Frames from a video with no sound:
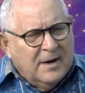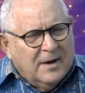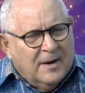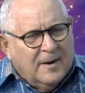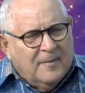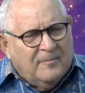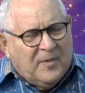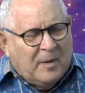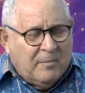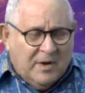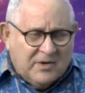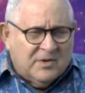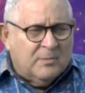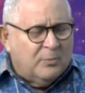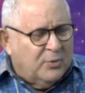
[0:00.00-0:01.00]
That
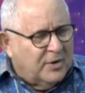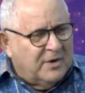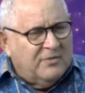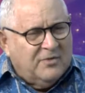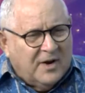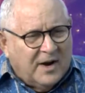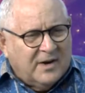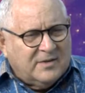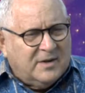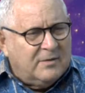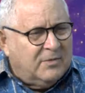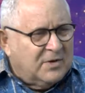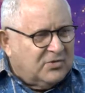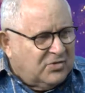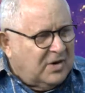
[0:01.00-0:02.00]
makes them pretty fast.
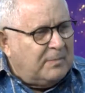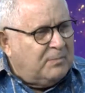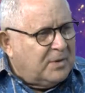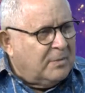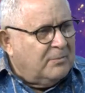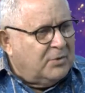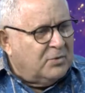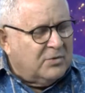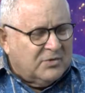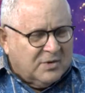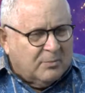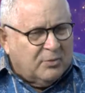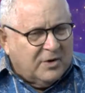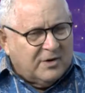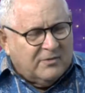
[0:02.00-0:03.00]
Even cheap computers
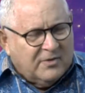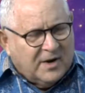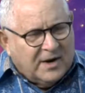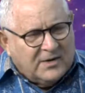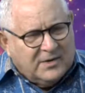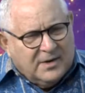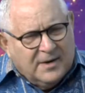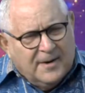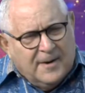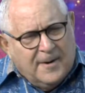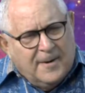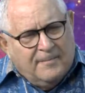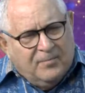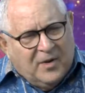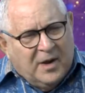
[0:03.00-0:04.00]
are pretty fast.
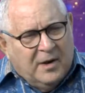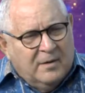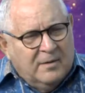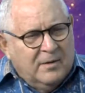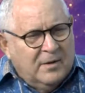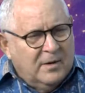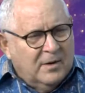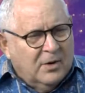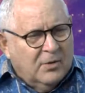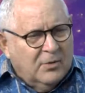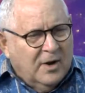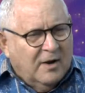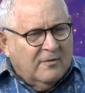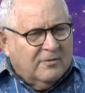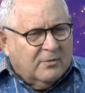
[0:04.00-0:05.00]
Then, you
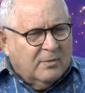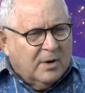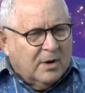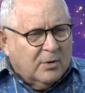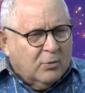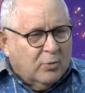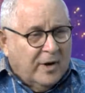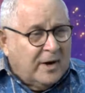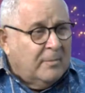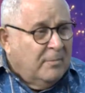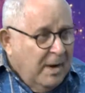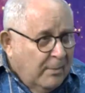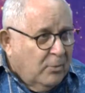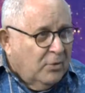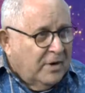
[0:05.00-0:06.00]
have greater
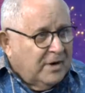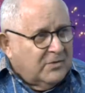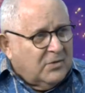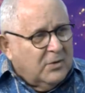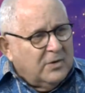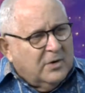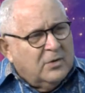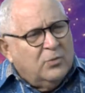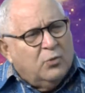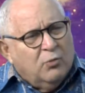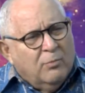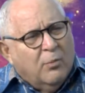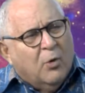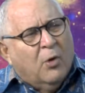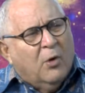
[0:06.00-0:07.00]
memory, so you can do
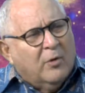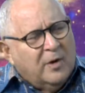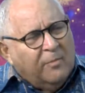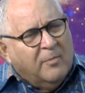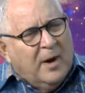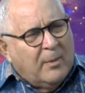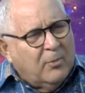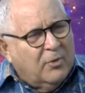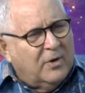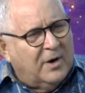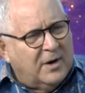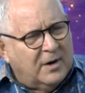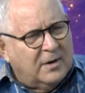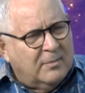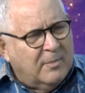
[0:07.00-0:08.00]
more in
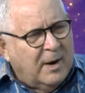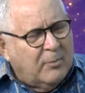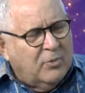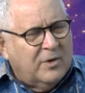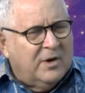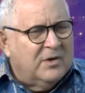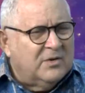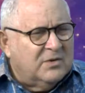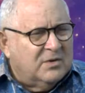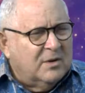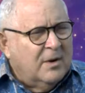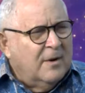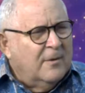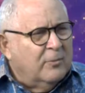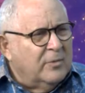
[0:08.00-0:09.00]
memory, and memory is
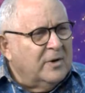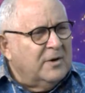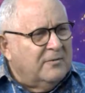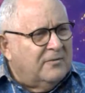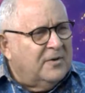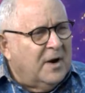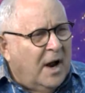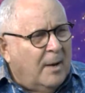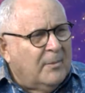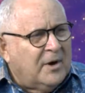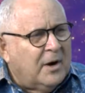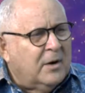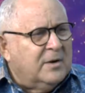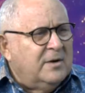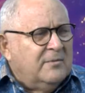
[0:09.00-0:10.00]
really
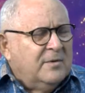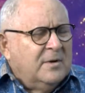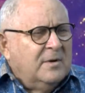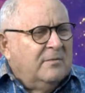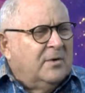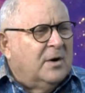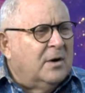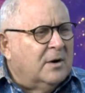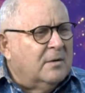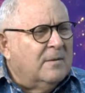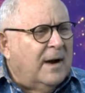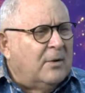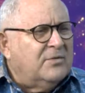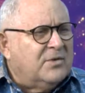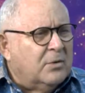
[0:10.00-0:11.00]
phenomenal, even on a
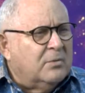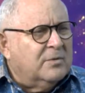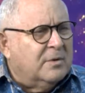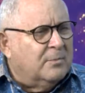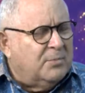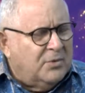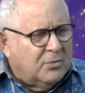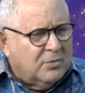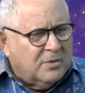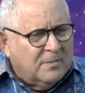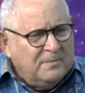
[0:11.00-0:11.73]
household computer.